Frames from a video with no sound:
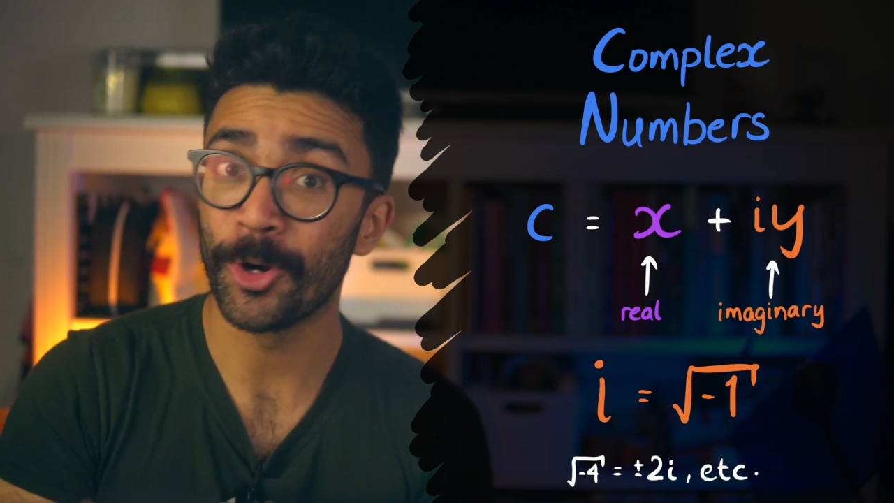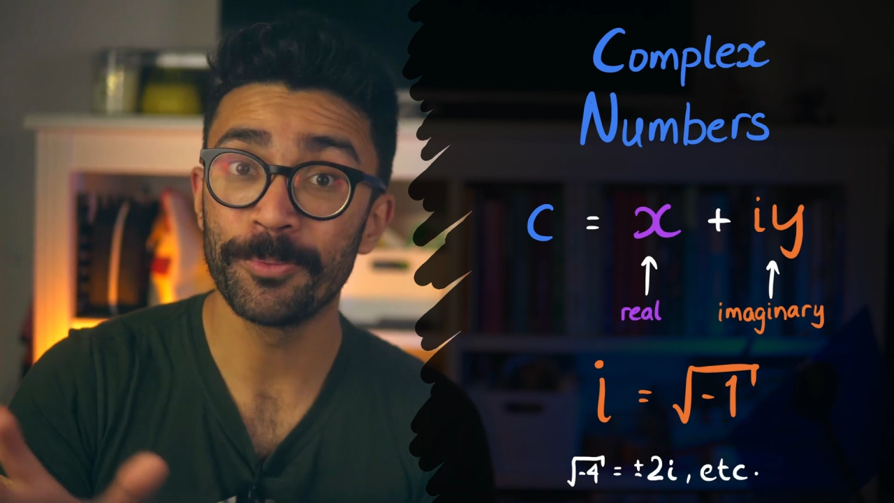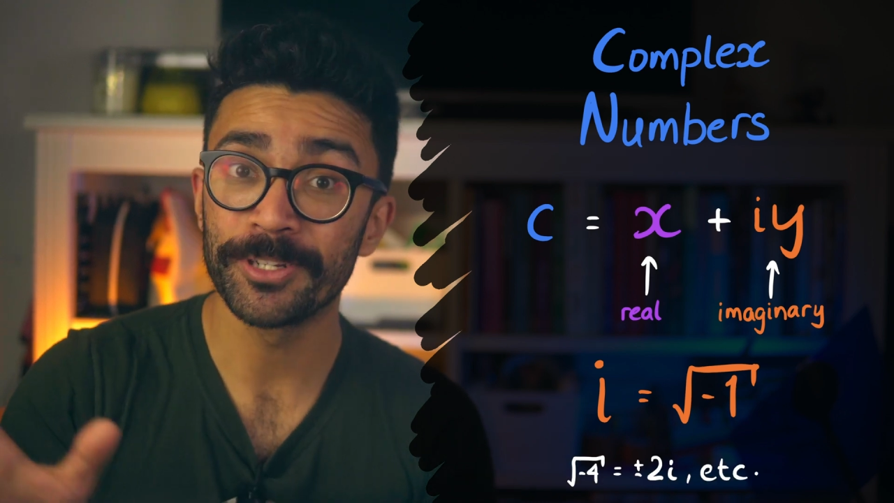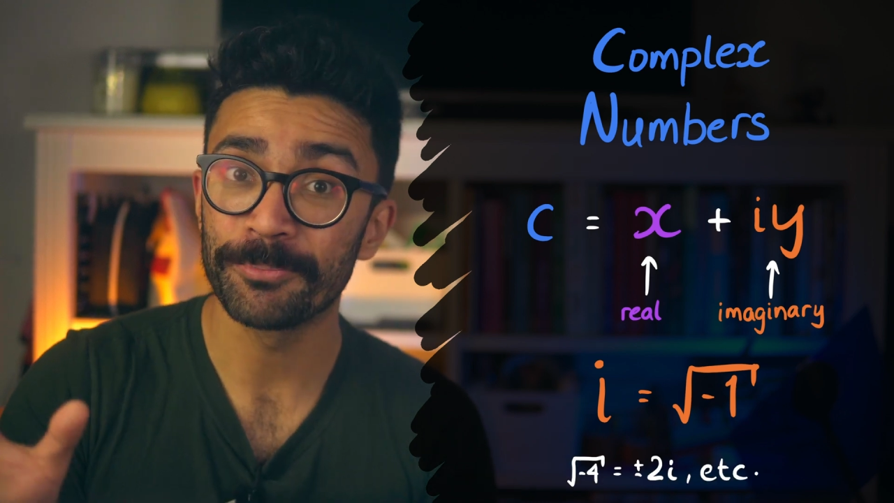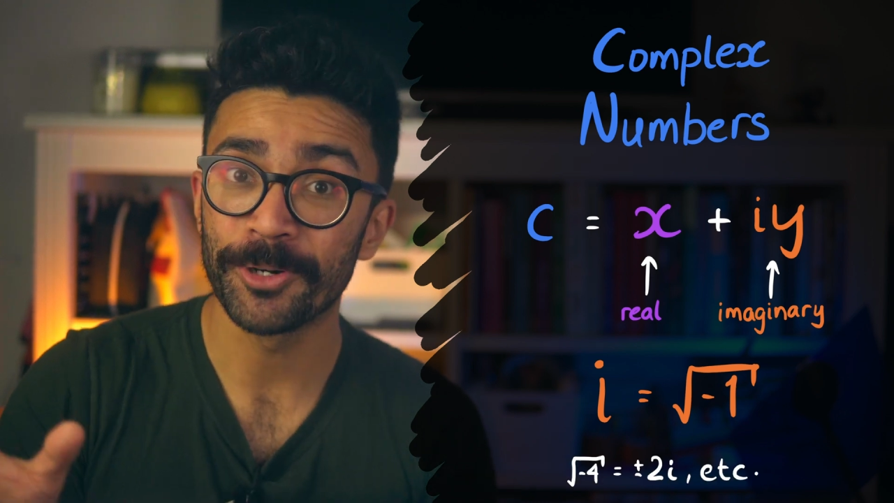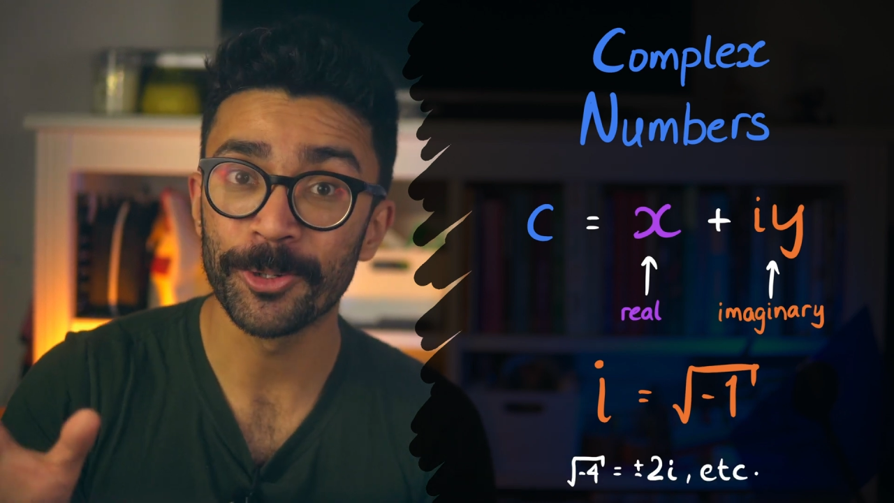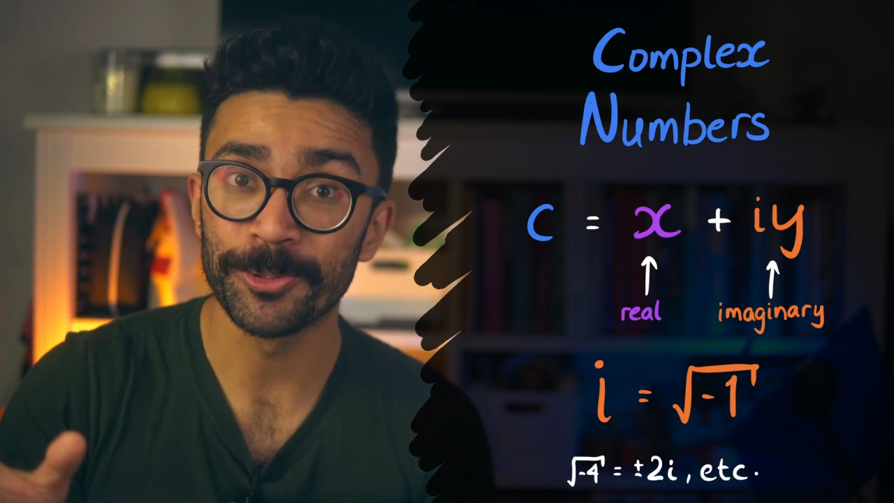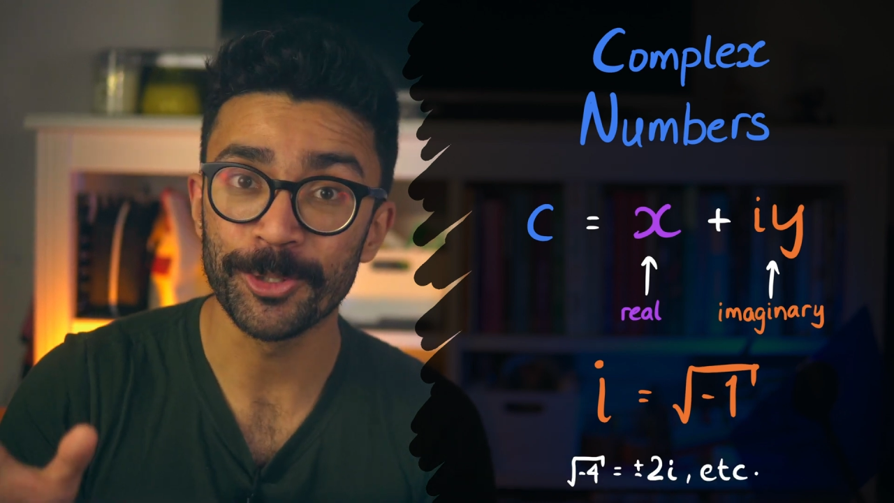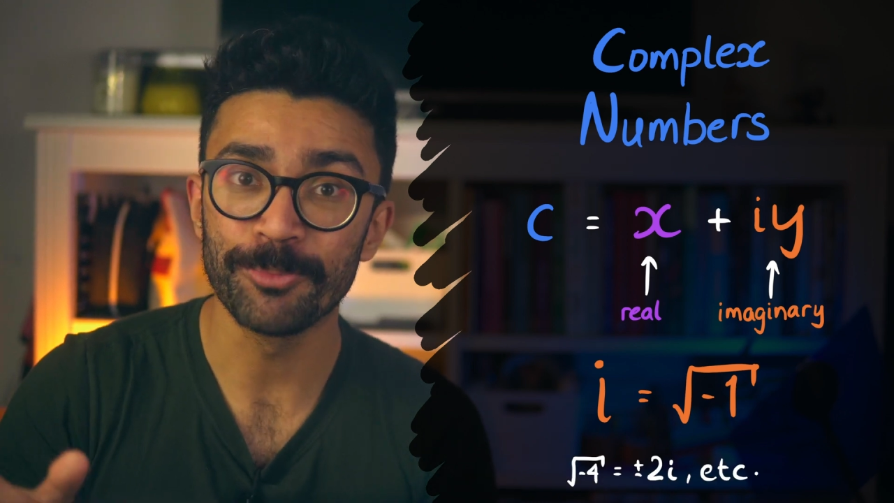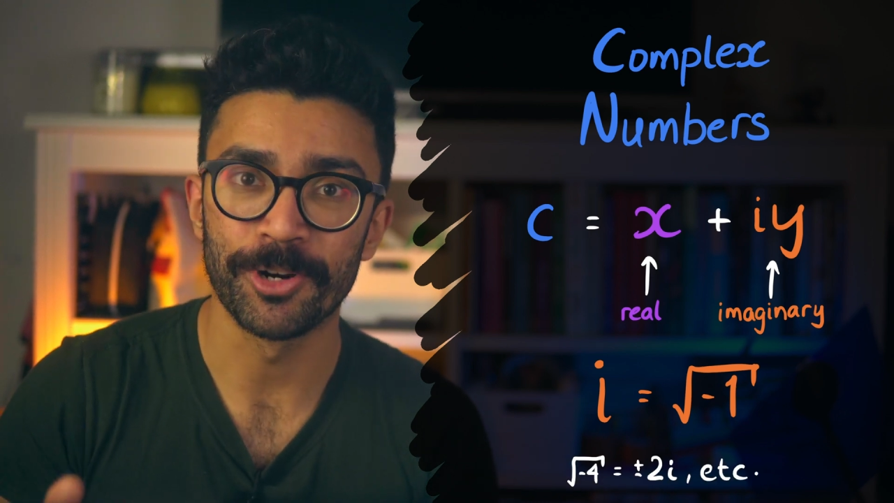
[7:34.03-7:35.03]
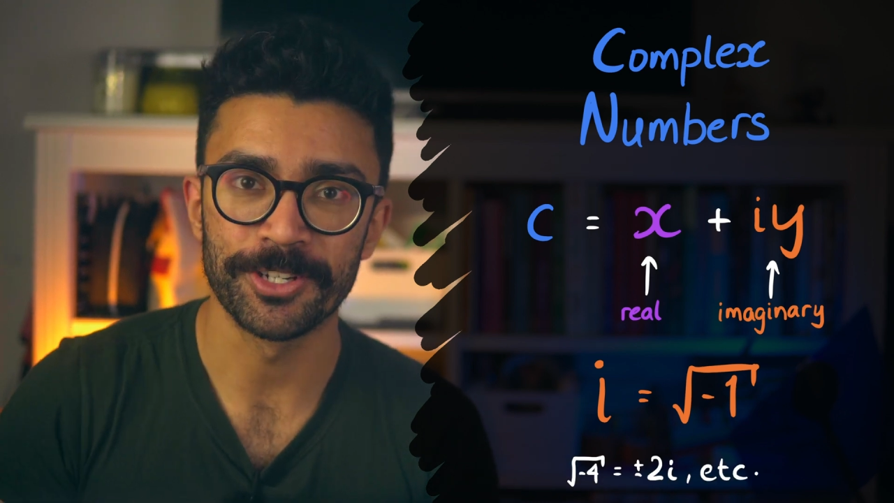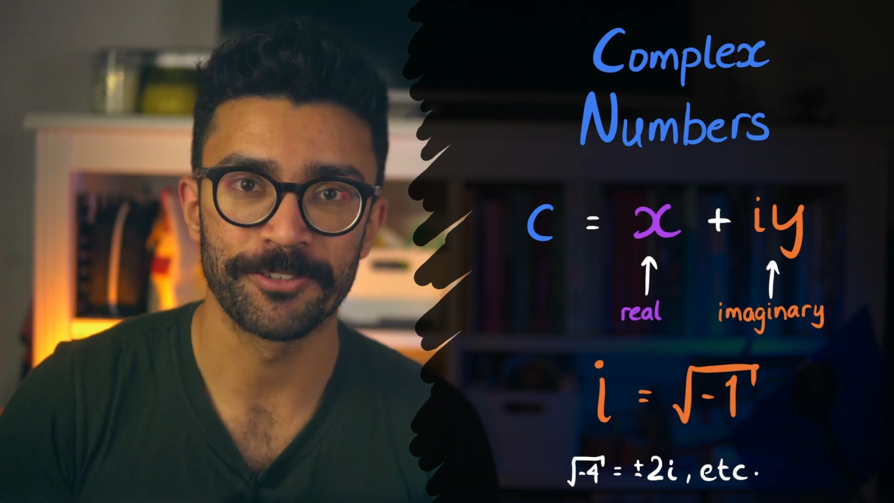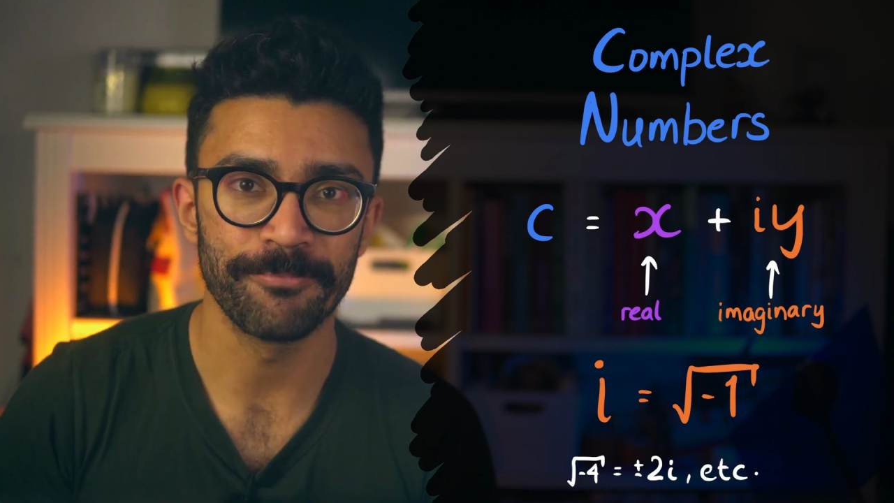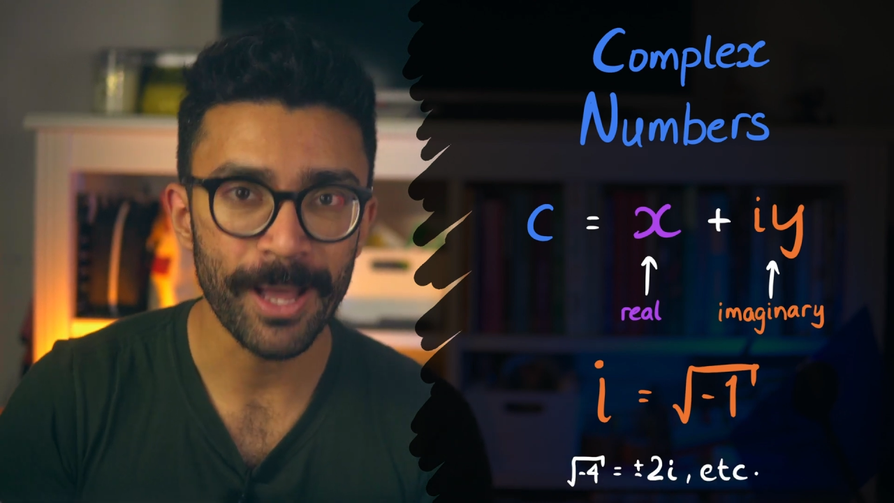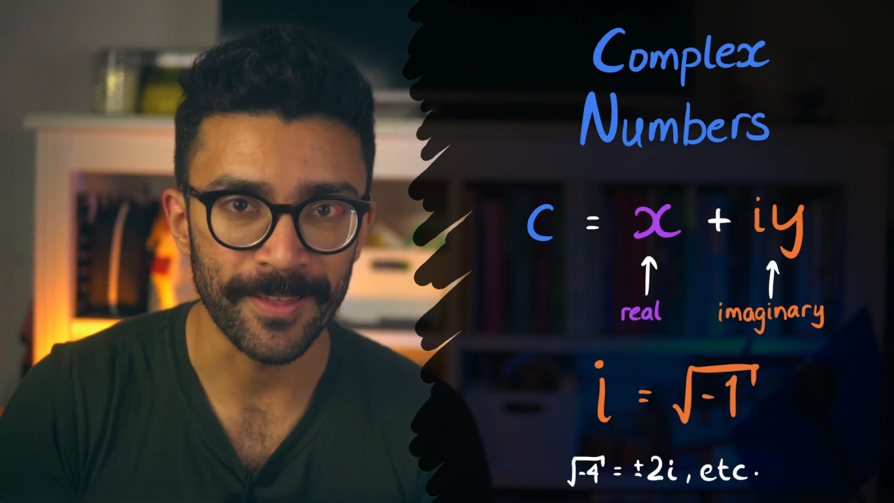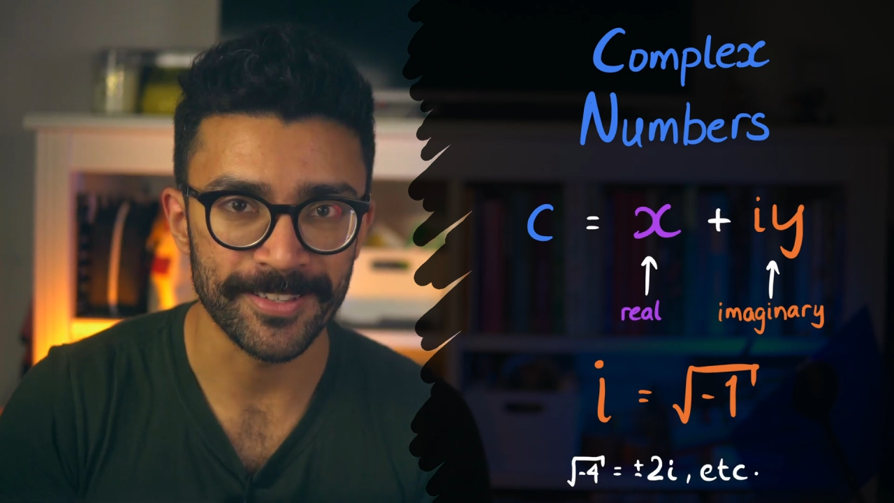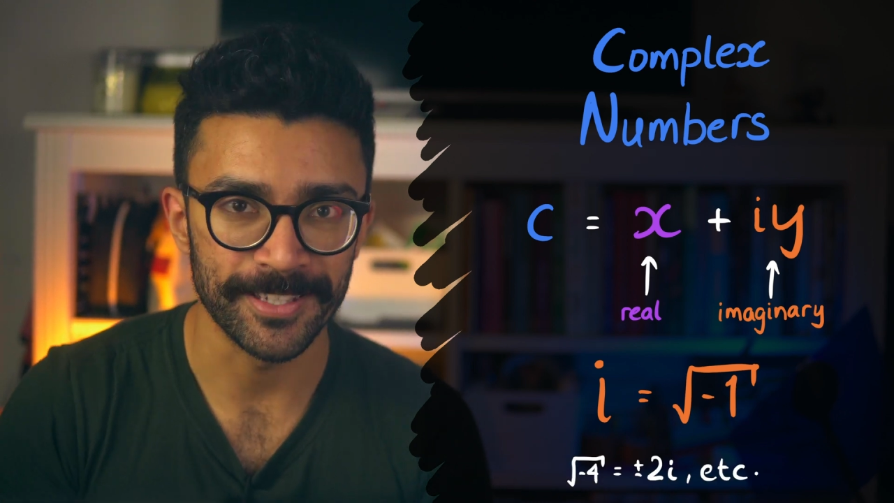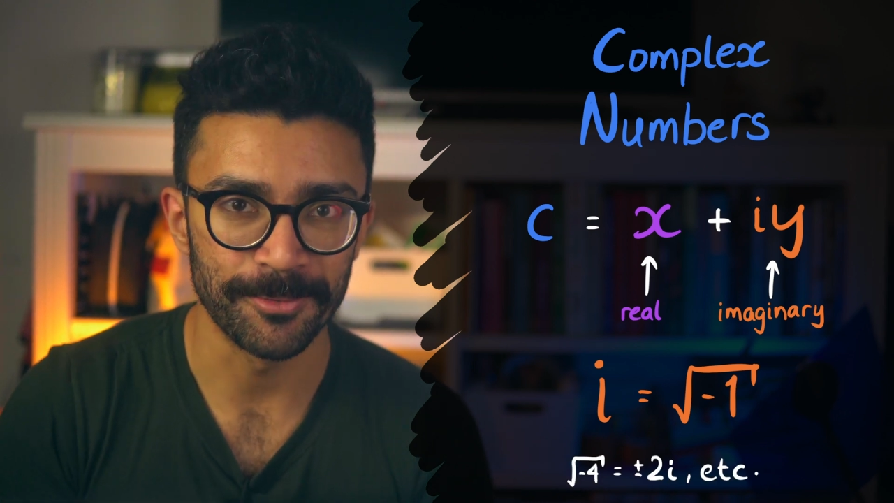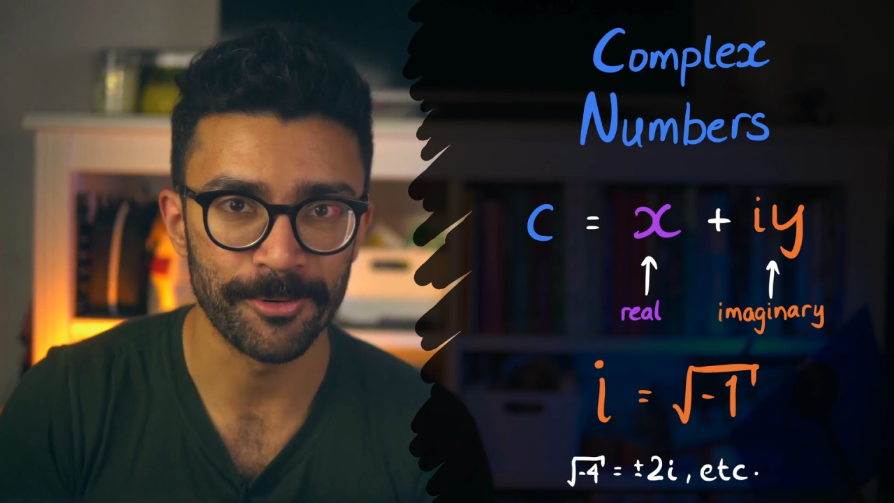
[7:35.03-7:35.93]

open up a whole new branch of maths in the